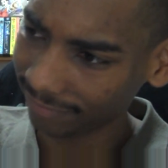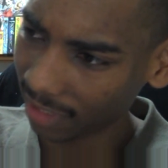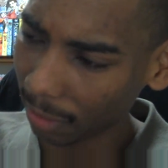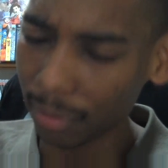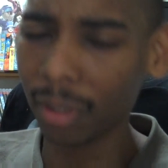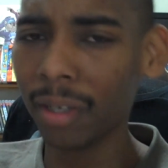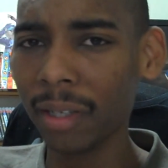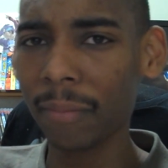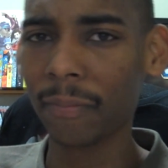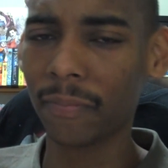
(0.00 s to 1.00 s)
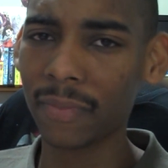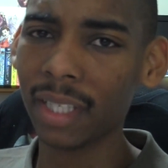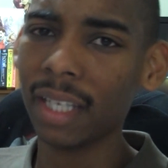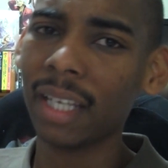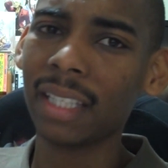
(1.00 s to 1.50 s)
community,
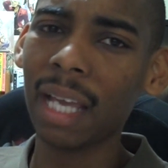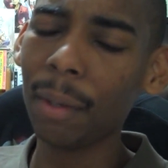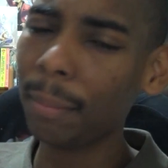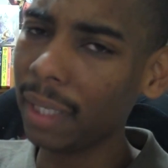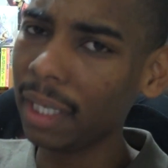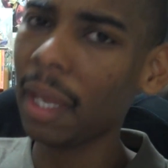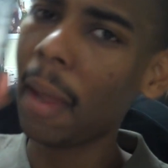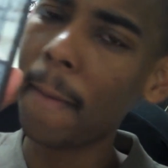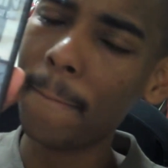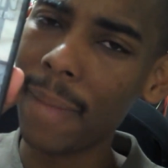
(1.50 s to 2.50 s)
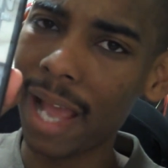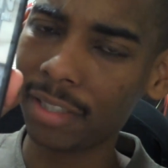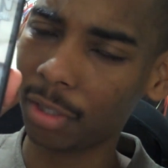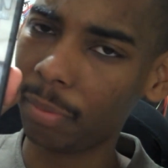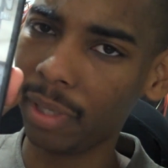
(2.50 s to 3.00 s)
that would be
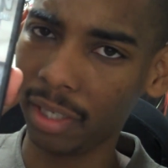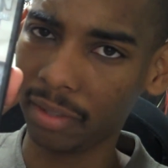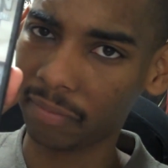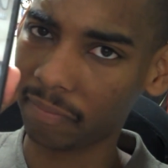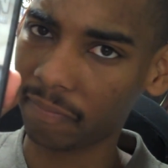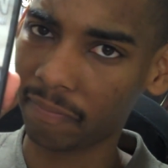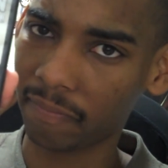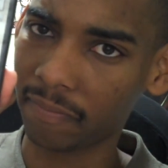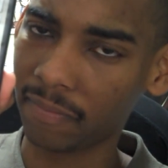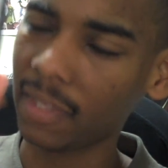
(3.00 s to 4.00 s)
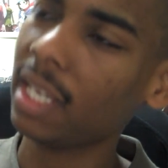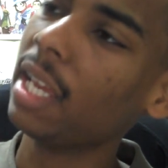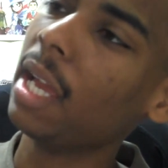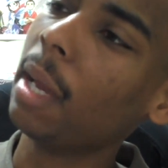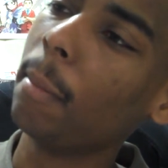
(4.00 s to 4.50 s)
Master P.
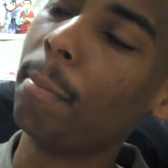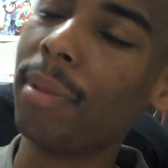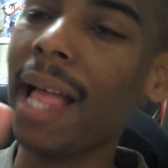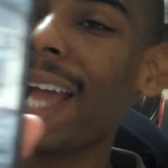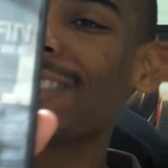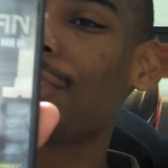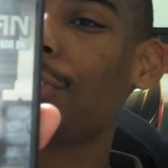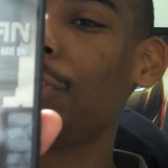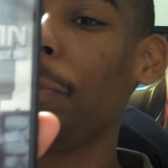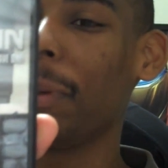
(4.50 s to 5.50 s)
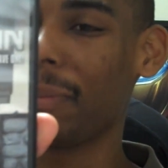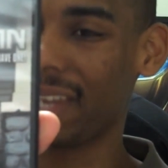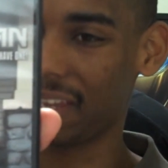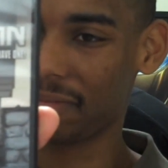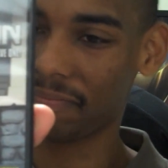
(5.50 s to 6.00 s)
Black
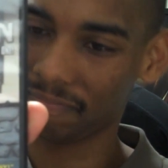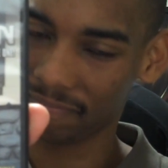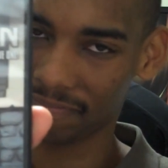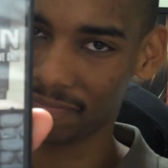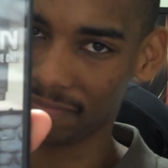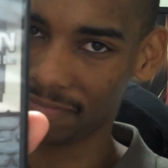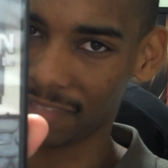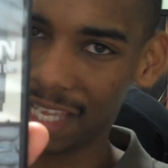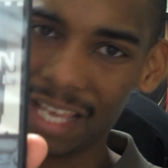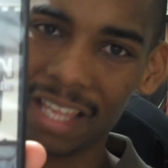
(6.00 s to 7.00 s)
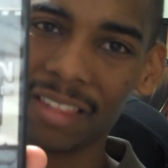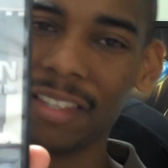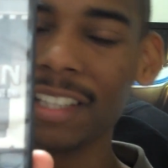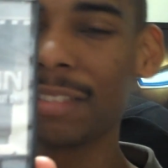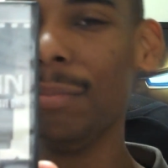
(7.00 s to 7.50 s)
Superman. This